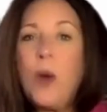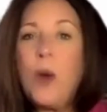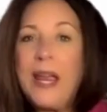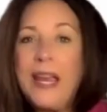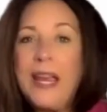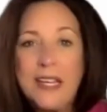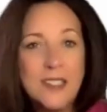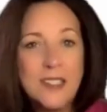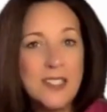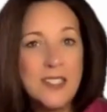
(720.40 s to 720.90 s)

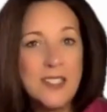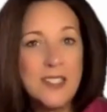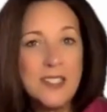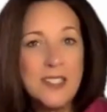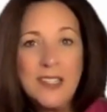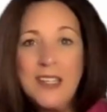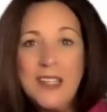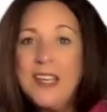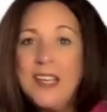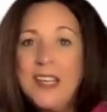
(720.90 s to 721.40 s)
wait
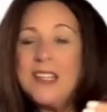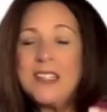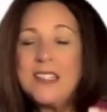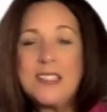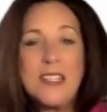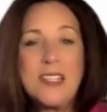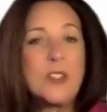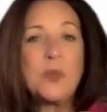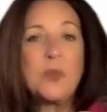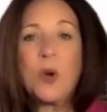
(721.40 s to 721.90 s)

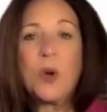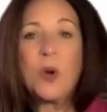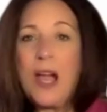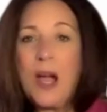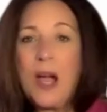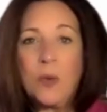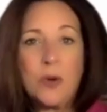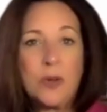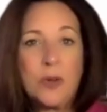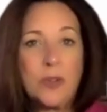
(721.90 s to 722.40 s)
6 more
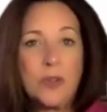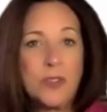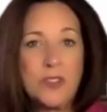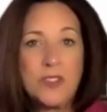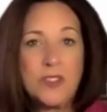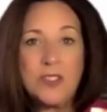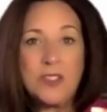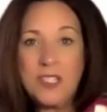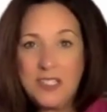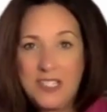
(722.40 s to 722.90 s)

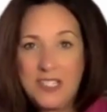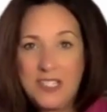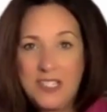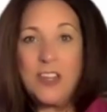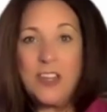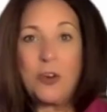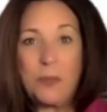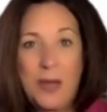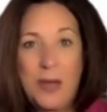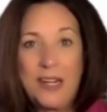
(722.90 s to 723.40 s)
hours to
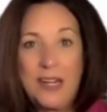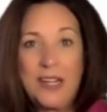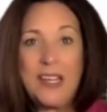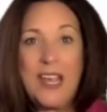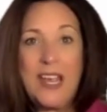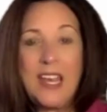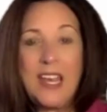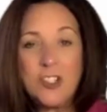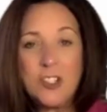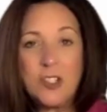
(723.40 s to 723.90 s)
take your
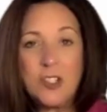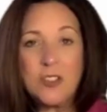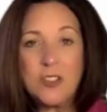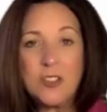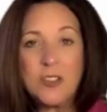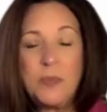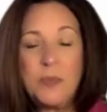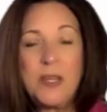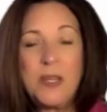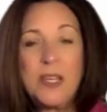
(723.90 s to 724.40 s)

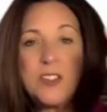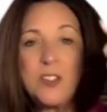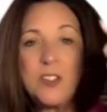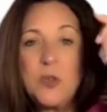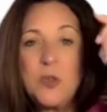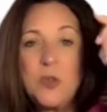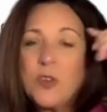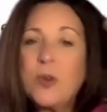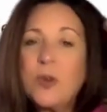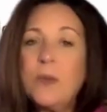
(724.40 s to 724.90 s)
medications because
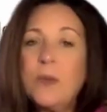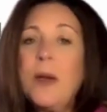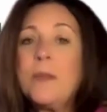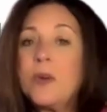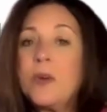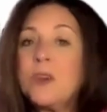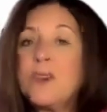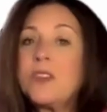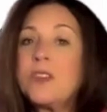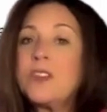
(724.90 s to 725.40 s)
you have to
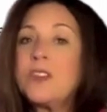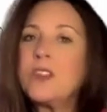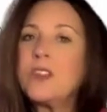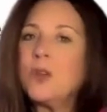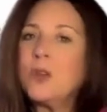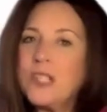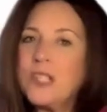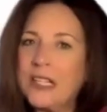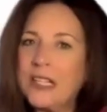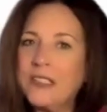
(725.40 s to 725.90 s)
remember it's
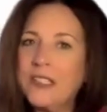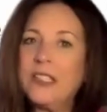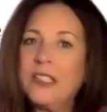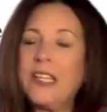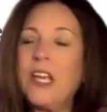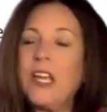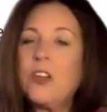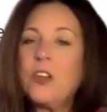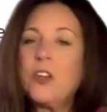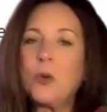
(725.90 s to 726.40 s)
still
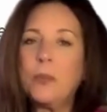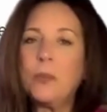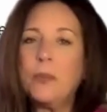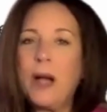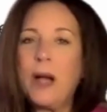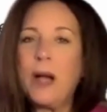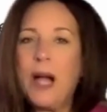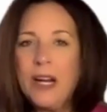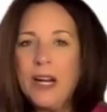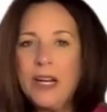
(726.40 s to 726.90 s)
technically in your
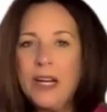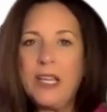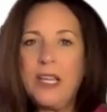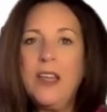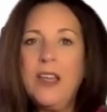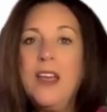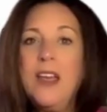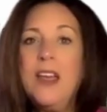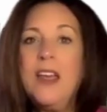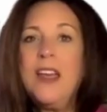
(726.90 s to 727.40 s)
body
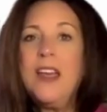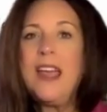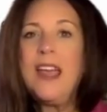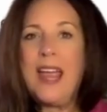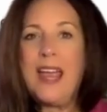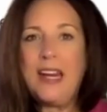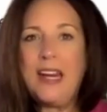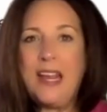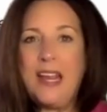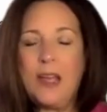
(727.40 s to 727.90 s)

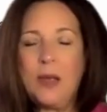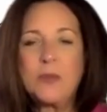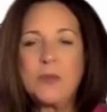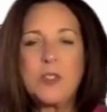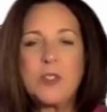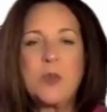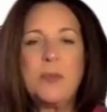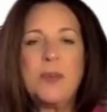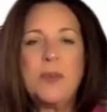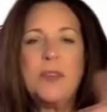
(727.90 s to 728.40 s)
8 a.m.
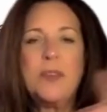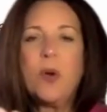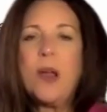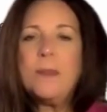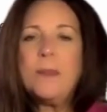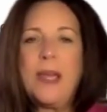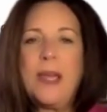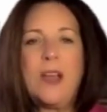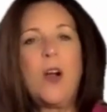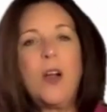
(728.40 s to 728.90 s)
So before
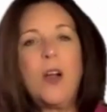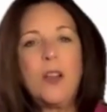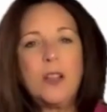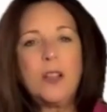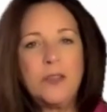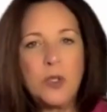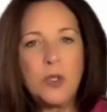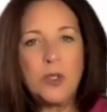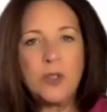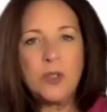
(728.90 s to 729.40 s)
I make all
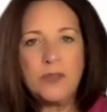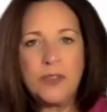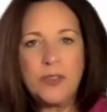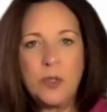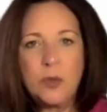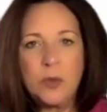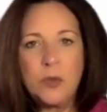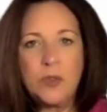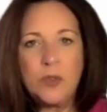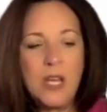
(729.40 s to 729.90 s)
of you
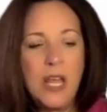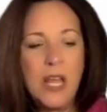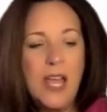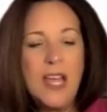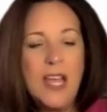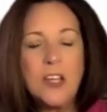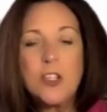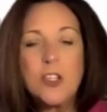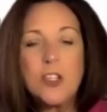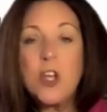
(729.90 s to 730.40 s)
confused,
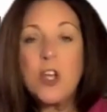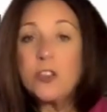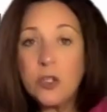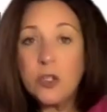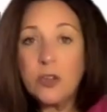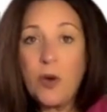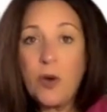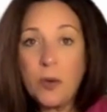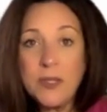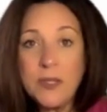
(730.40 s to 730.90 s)
talk to
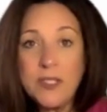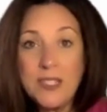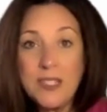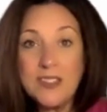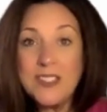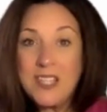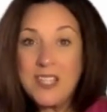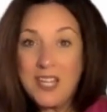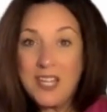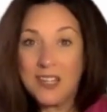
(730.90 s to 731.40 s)
your
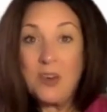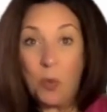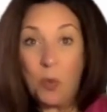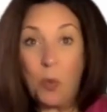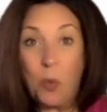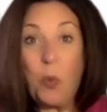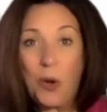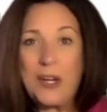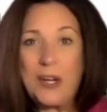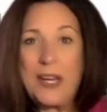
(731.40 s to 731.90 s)
pharmacist
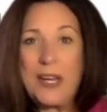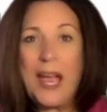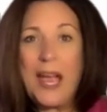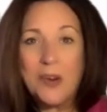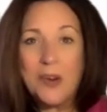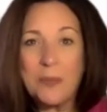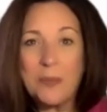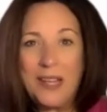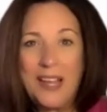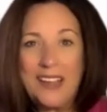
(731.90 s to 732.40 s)
and work out
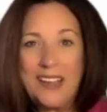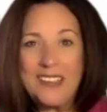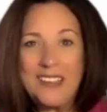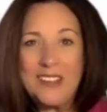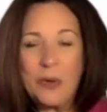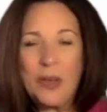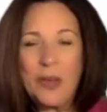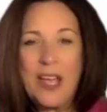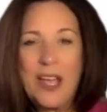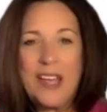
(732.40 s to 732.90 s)
a plan.
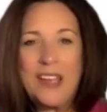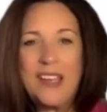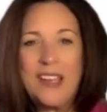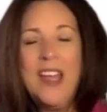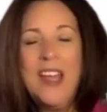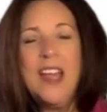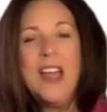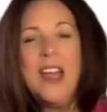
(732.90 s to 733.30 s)
Okay.